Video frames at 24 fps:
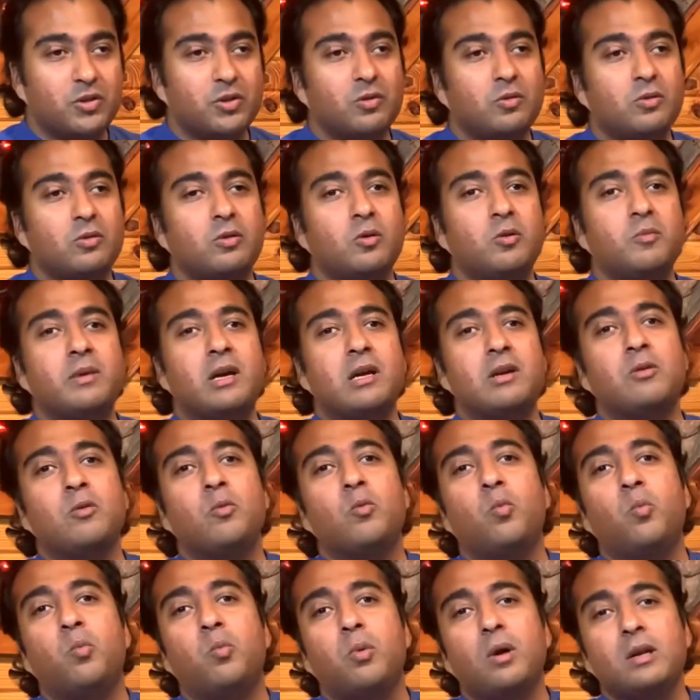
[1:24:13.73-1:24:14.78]
So no matter
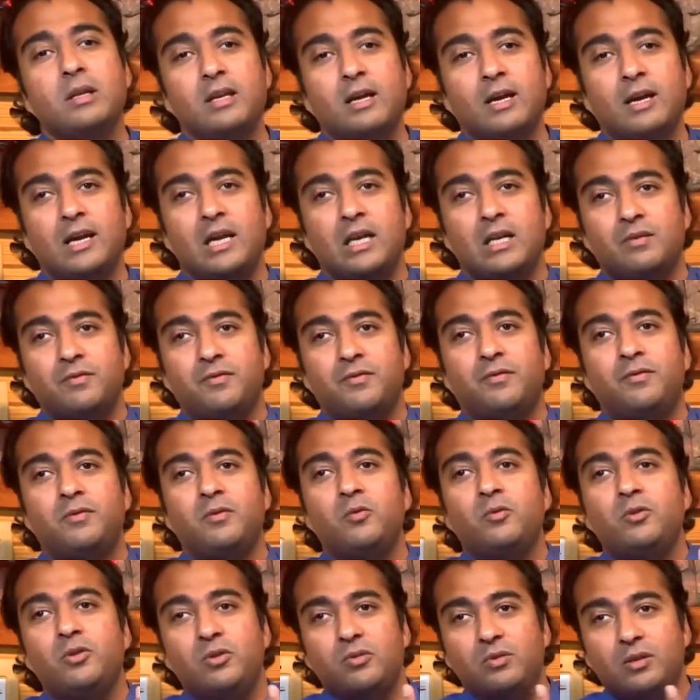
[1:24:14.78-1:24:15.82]
what kind of
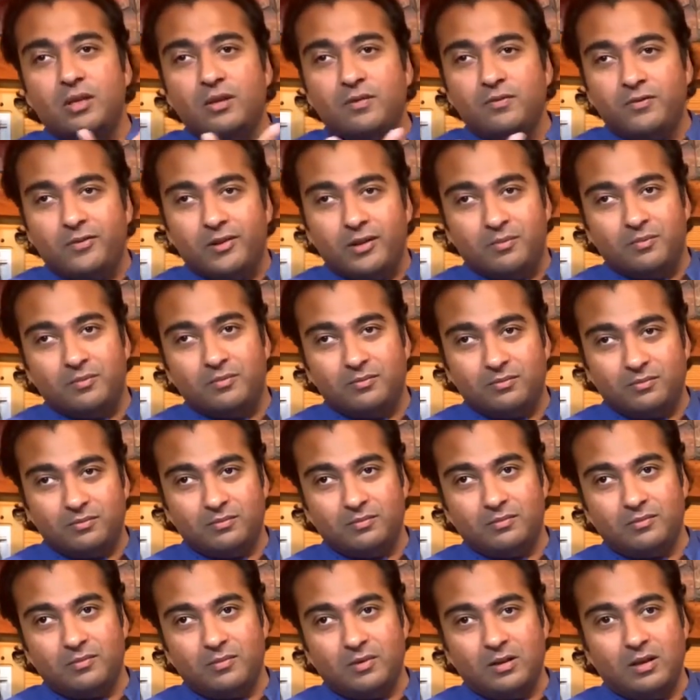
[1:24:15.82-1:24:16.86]
food you give them,
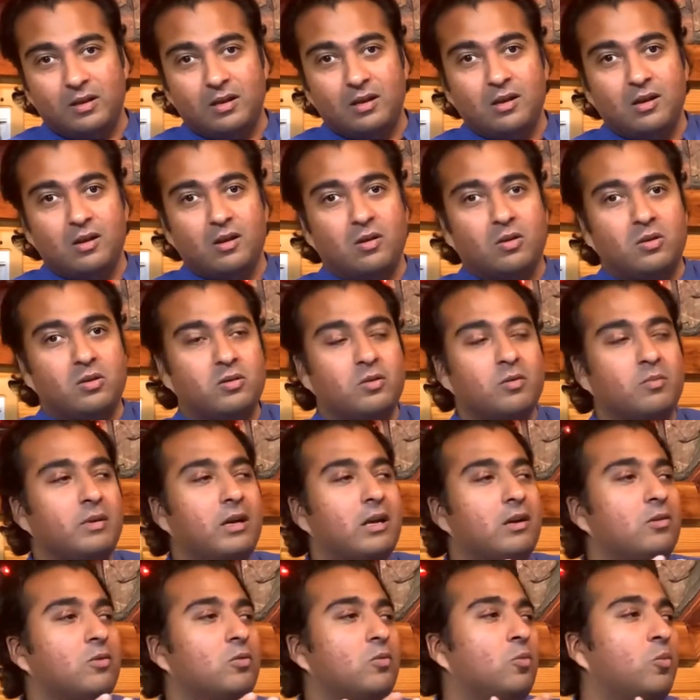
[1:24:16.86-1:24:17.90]
no
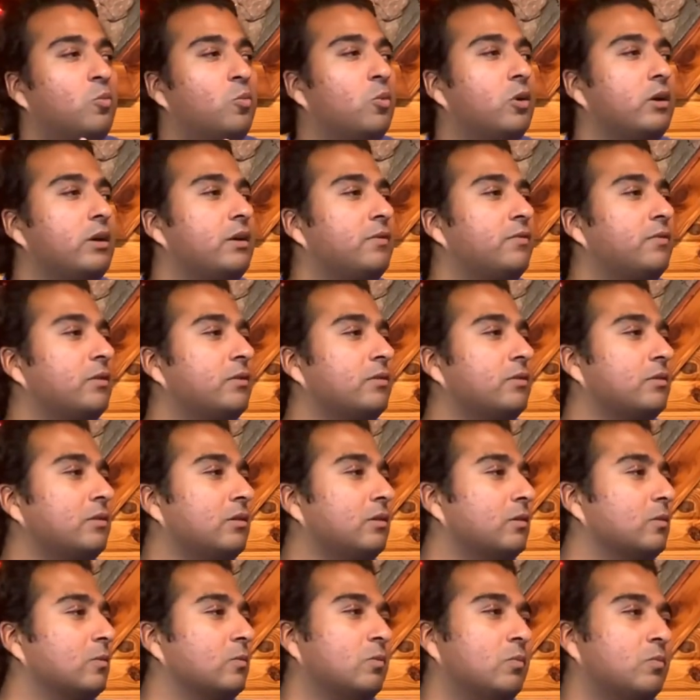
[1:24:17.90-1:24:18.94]
matter whatever
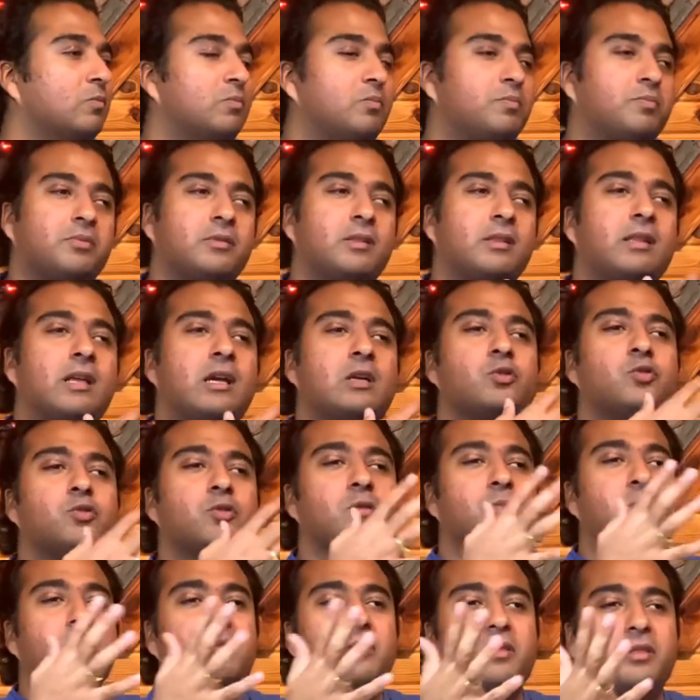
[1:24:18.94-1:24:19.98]

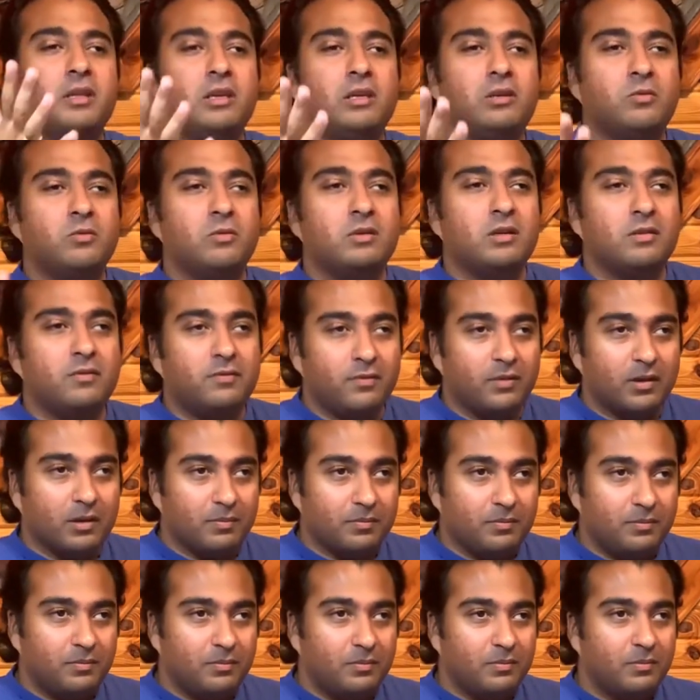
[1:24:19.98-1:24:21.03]
pleasurable thing you give
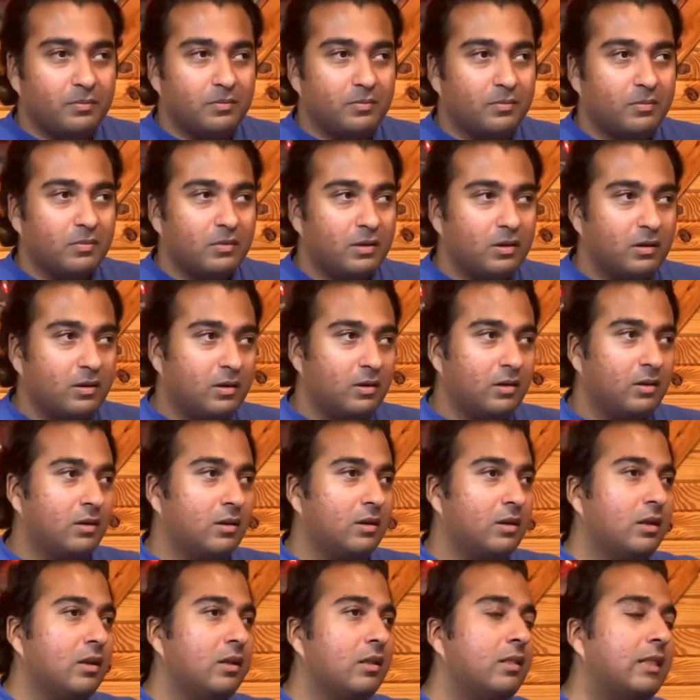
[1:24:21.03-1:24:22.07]
them,
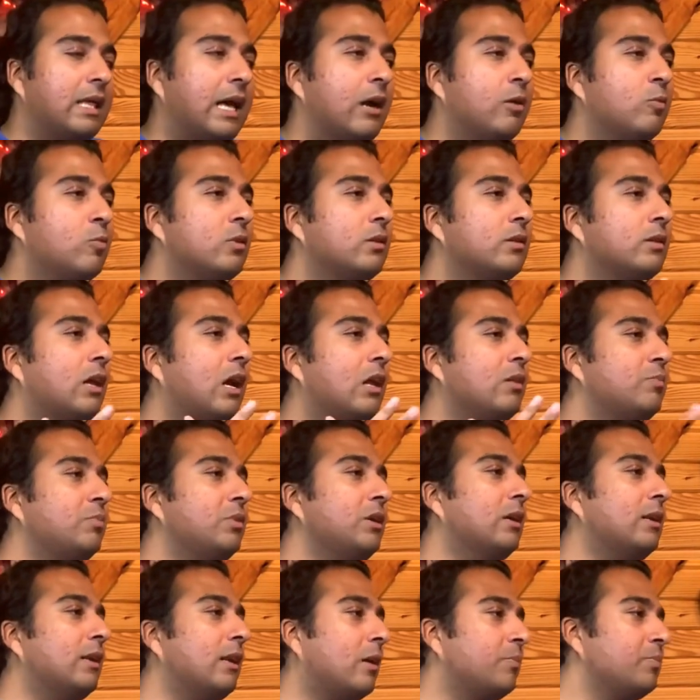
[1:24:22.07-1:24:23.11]
that will not
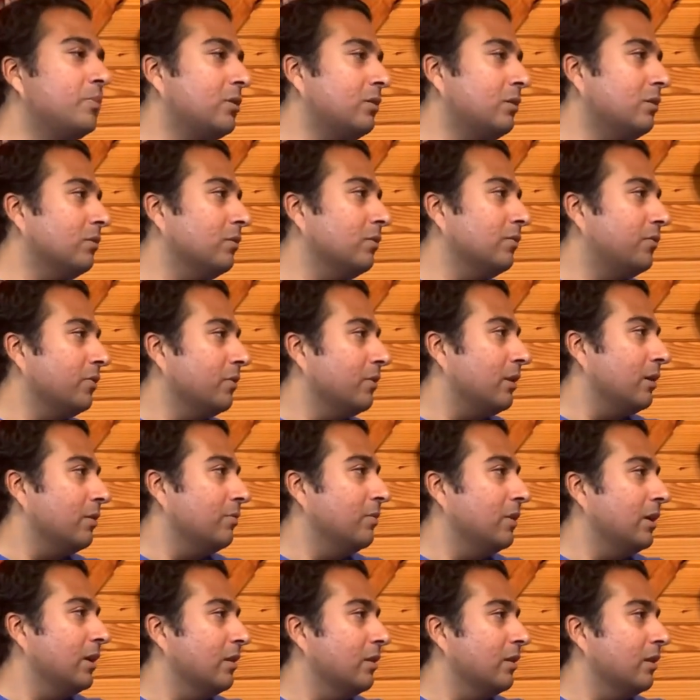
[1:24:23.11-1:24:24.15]
be an obstacle for
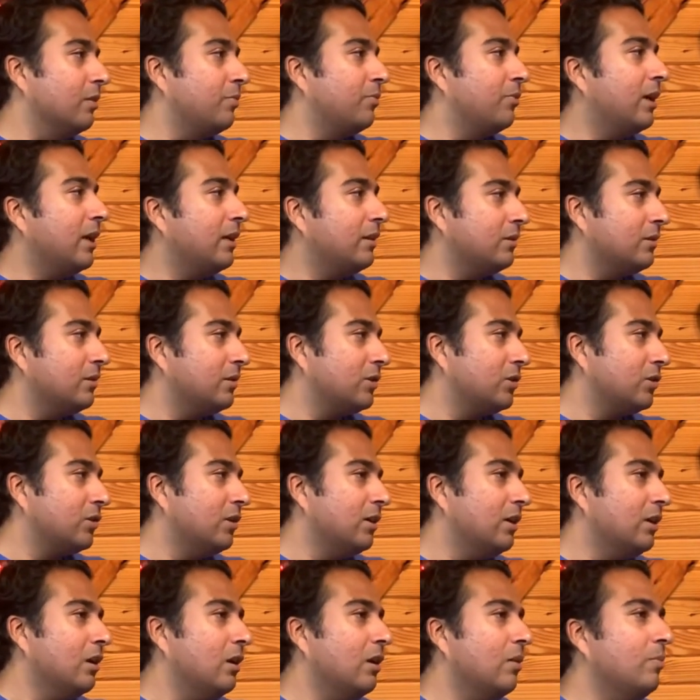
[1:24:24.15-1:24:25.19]
them in their practice,
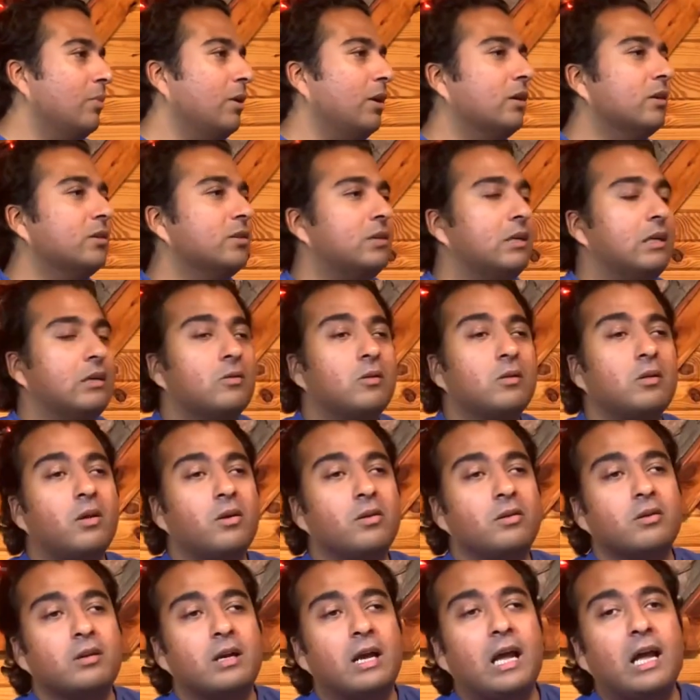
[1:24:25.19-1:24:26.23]
because they no
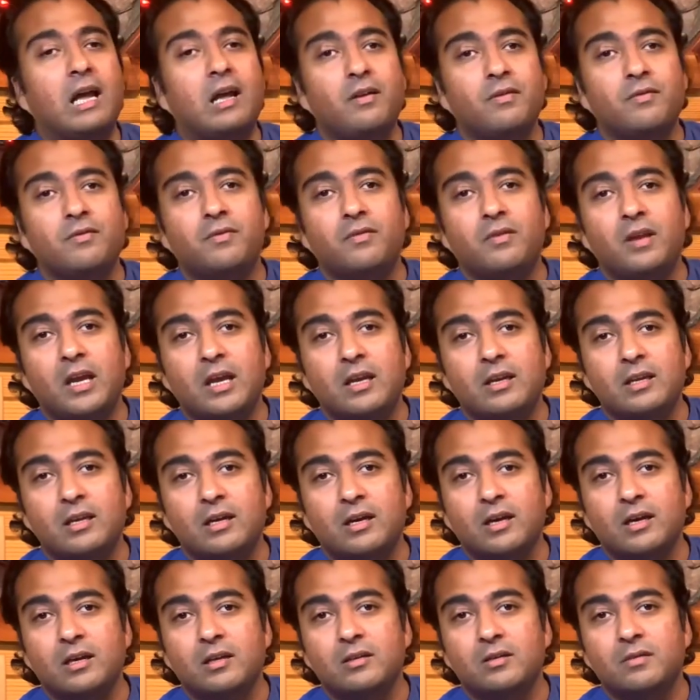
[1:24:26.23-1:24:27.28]
longer have any
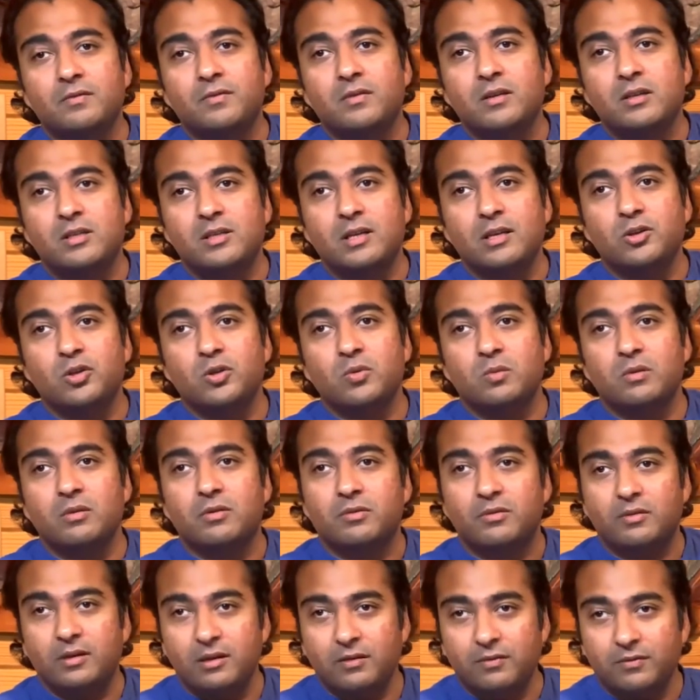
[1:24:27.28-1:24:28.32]
kind of sensual
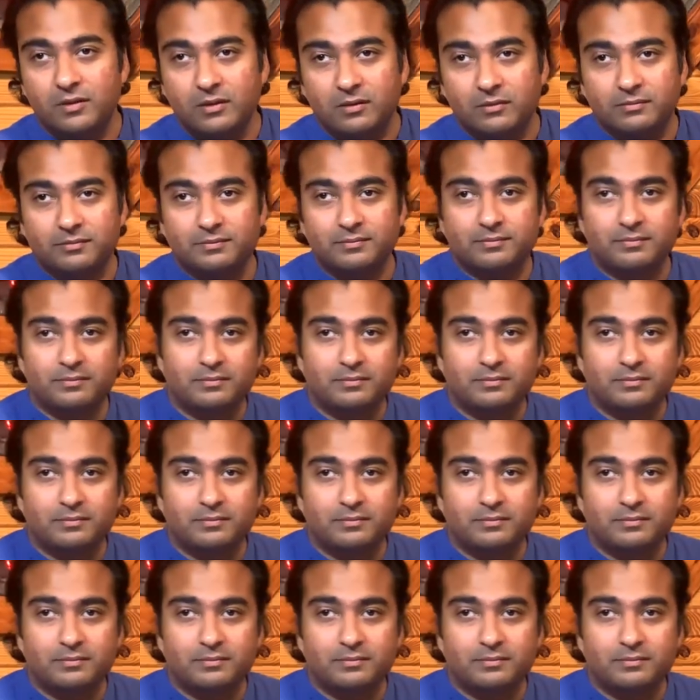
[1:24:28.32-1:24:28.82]
craving.